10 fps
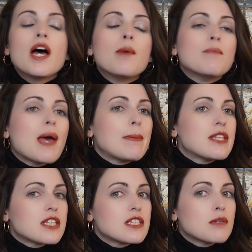maybe
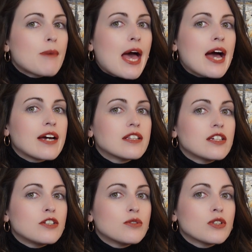this is a bag
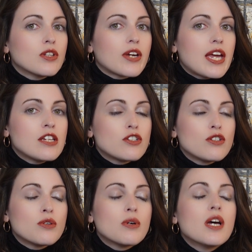that you could look
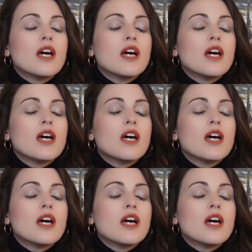into.